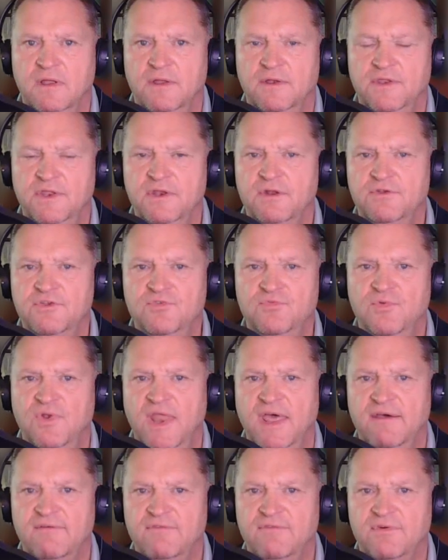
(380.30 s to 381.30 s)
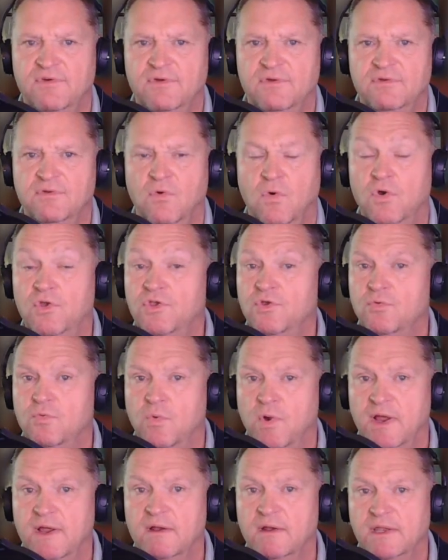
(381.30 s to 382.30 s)
You know, you never or you
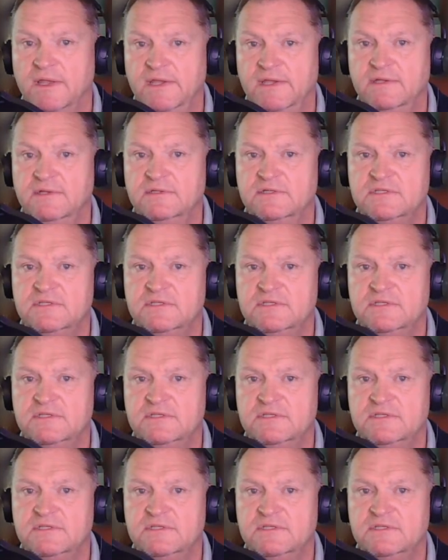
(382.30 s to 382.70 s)
rarely